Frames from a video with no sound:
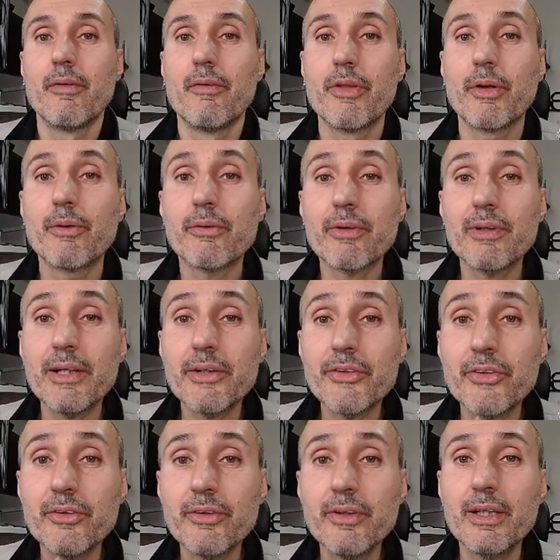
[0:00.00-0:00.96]
The
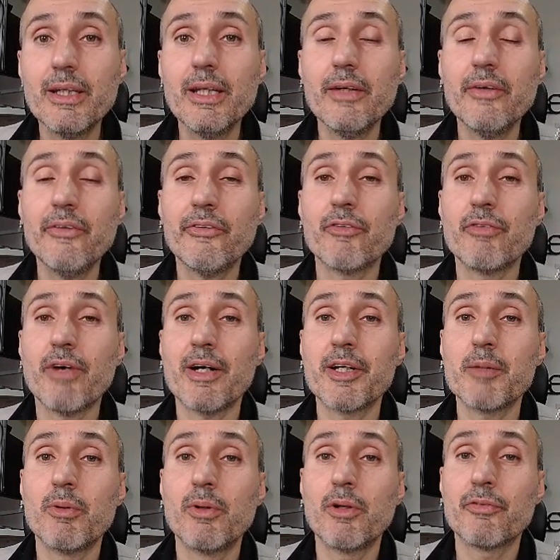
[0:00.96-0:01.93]
correlation key is a
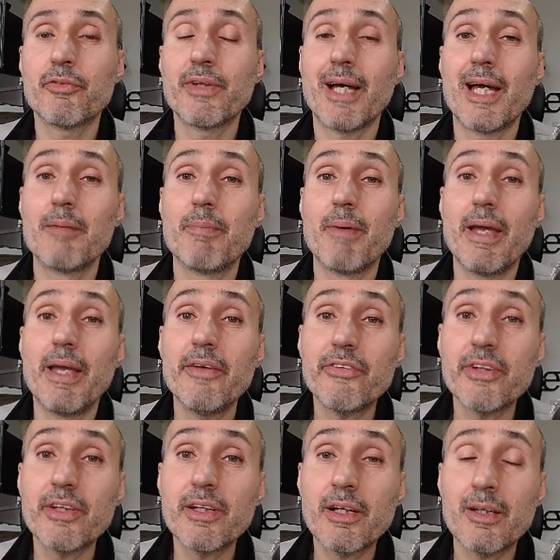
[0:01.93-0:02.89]
variable of type
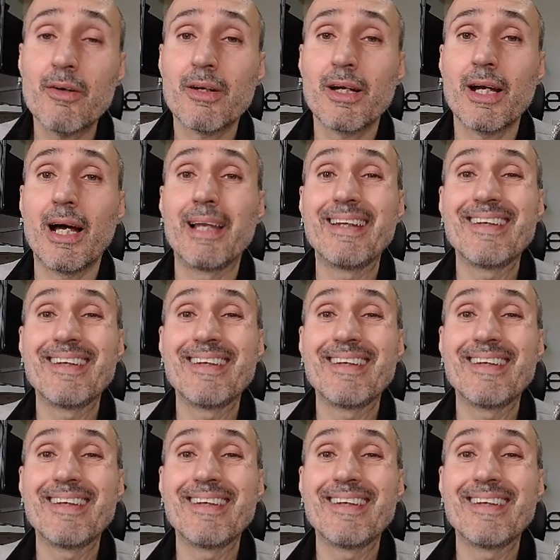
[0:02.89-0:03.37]
async local.